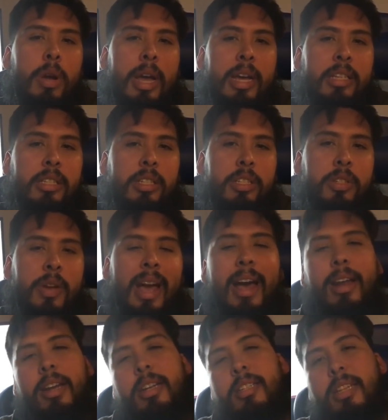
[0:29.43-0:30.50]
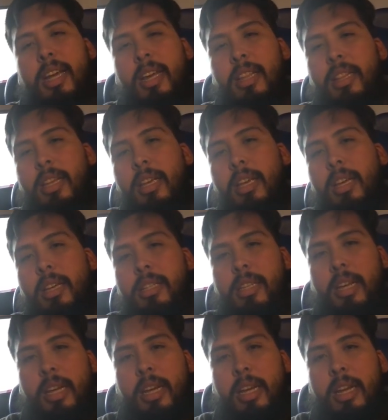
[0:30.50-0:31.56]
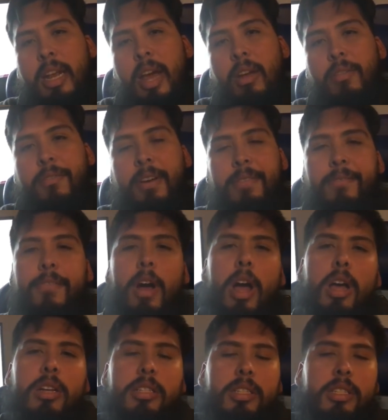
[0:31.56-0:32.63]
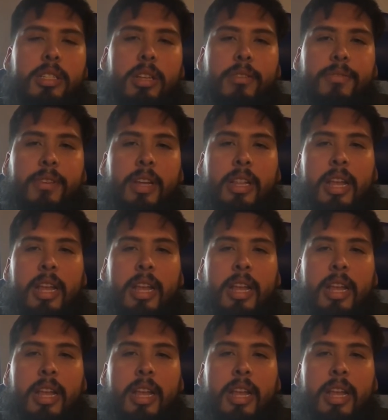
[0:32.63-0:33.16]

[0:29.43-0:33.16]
as into how to design things and how to find fonts and stuff like